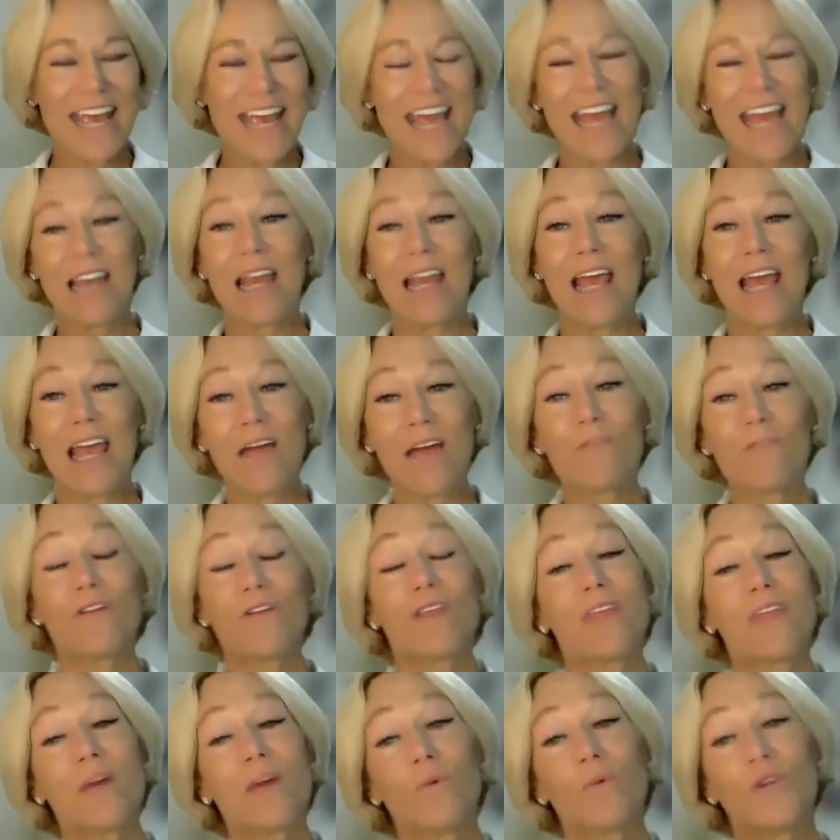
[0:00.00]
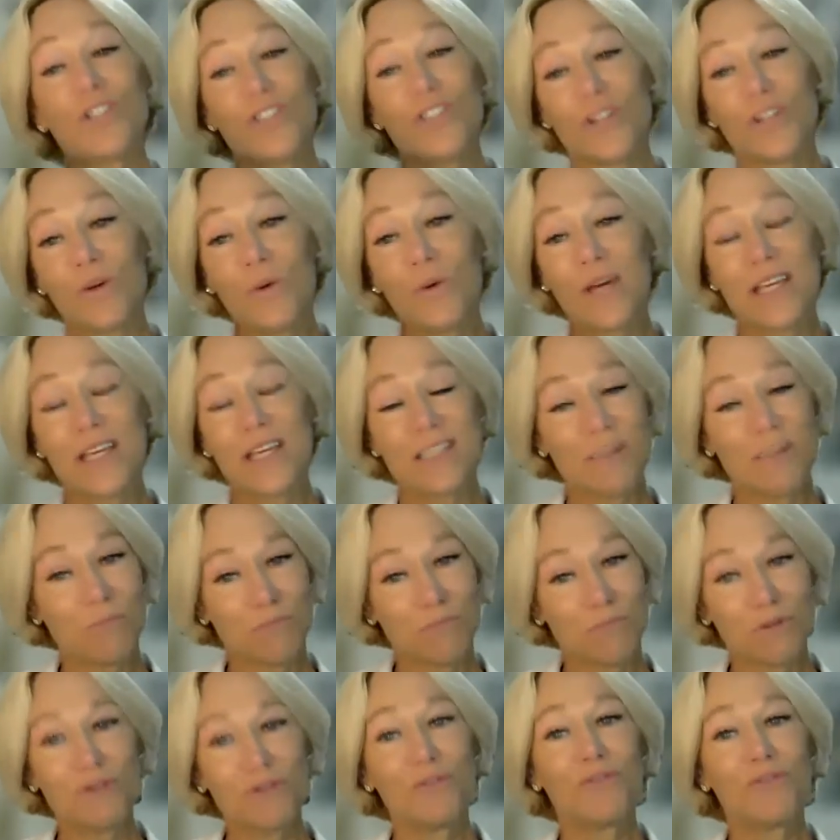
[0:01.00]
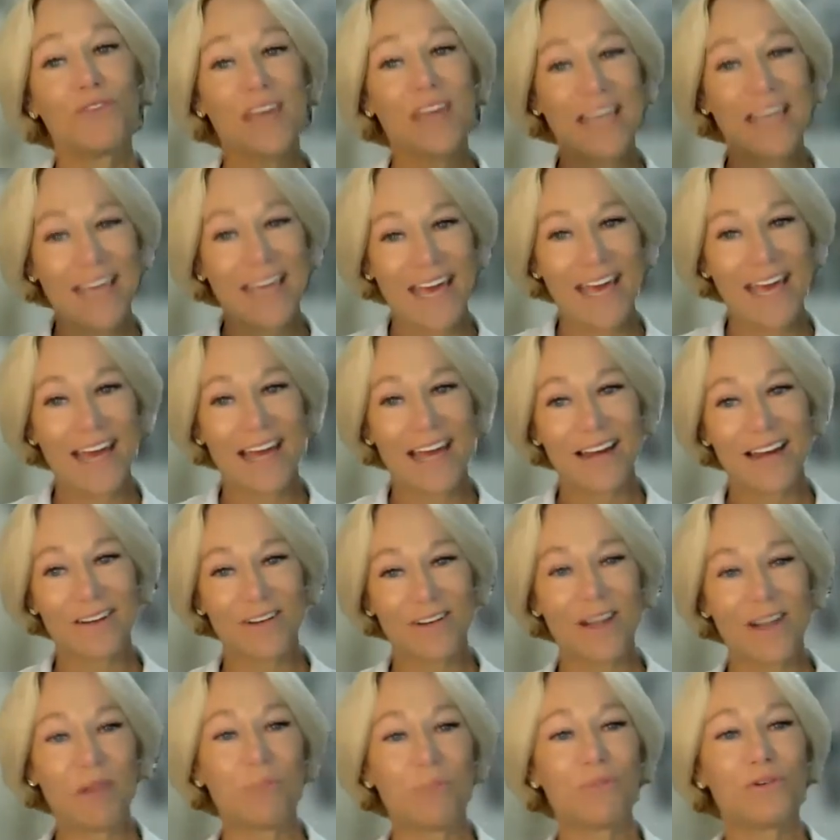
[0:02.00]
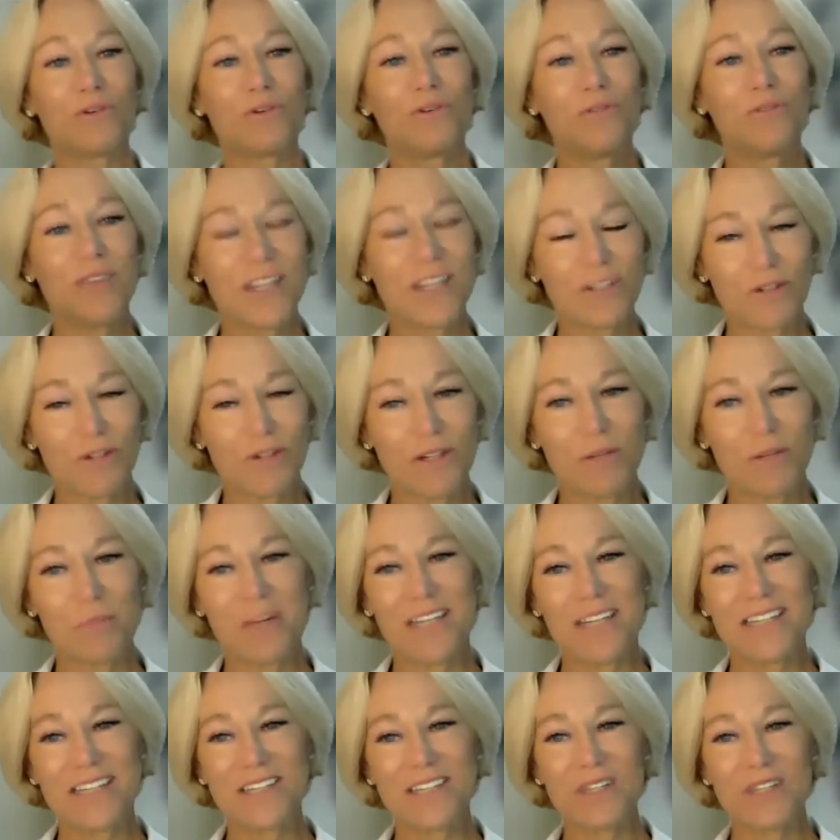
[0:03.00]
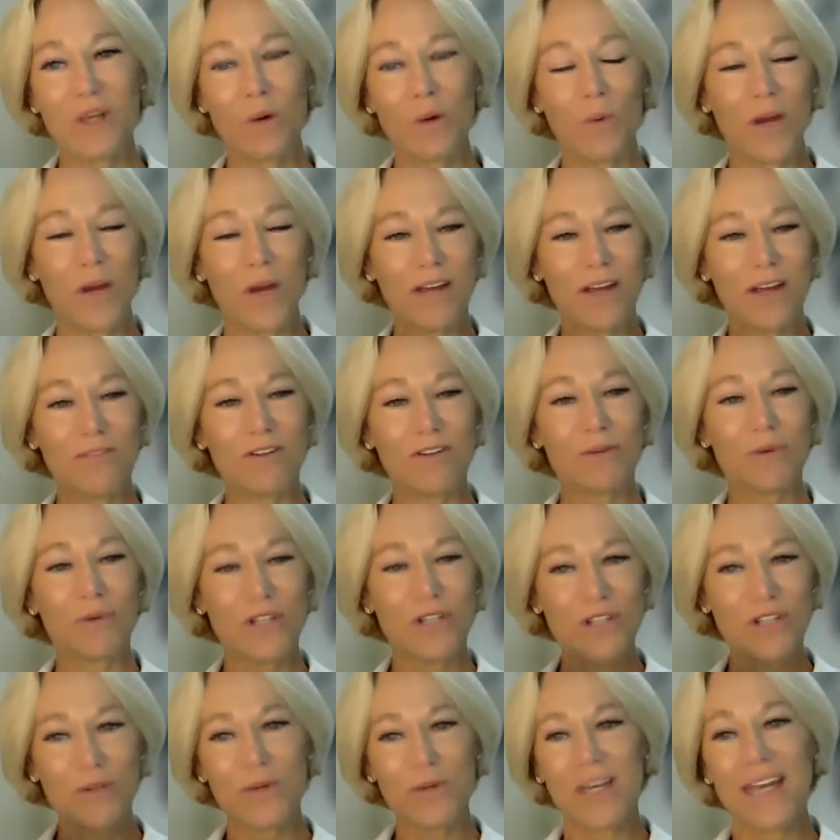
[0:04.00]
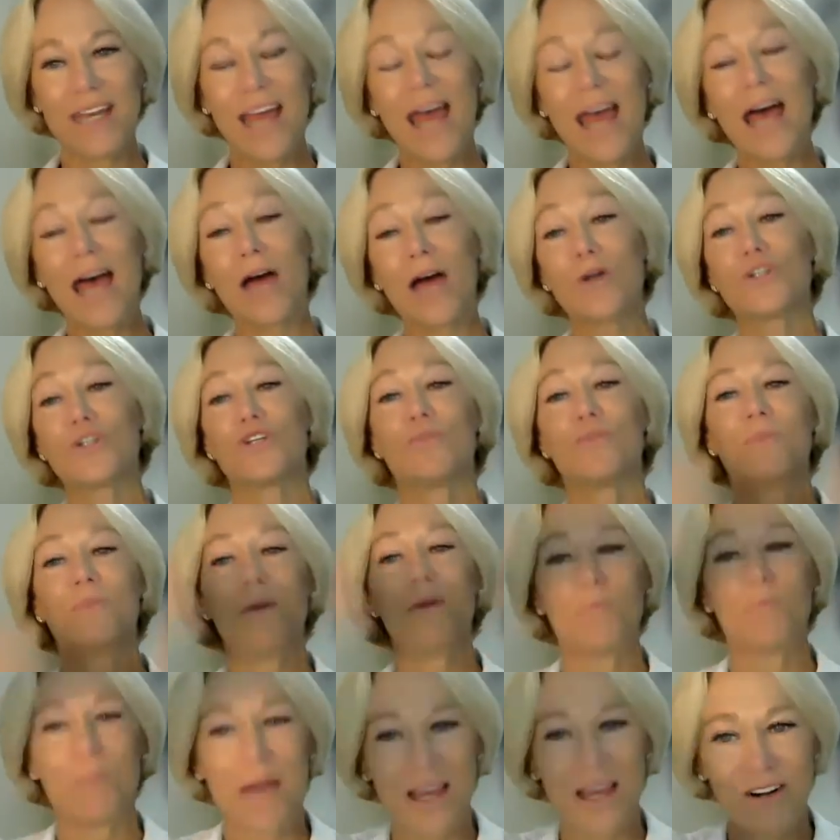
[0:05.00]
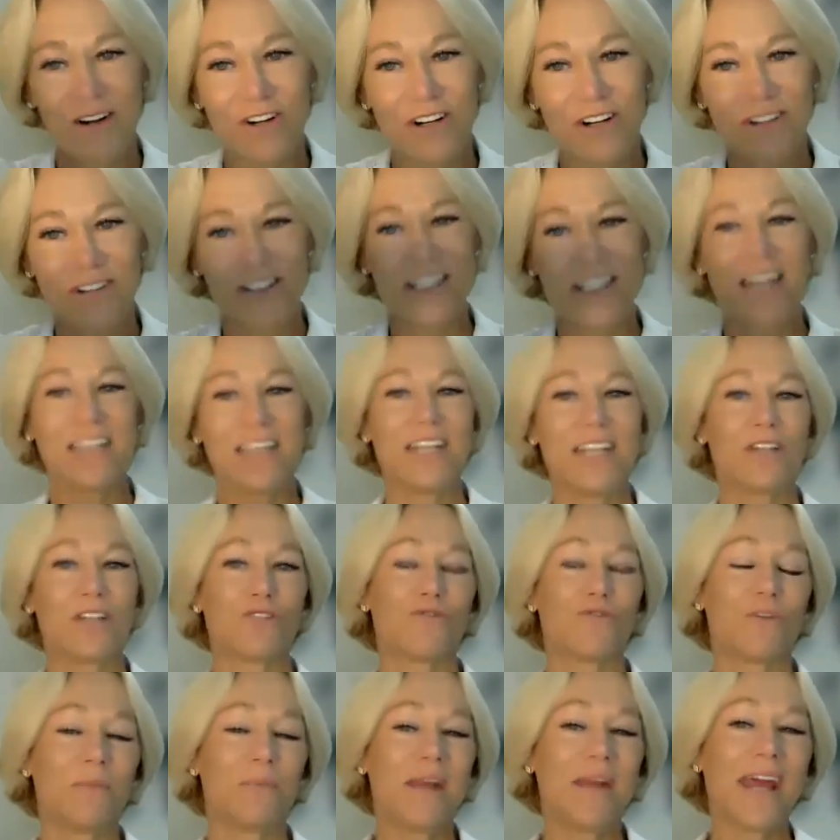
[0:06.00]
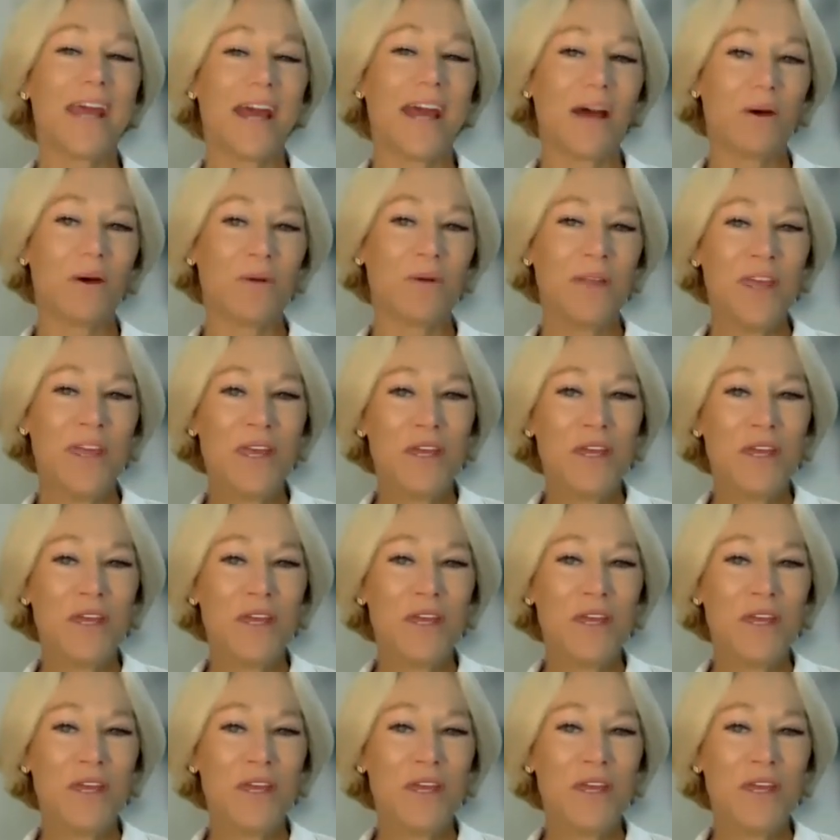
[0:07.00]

And everything we're doing is improving care and improving treatment. So whatever we're doing now should be better 10 years from now.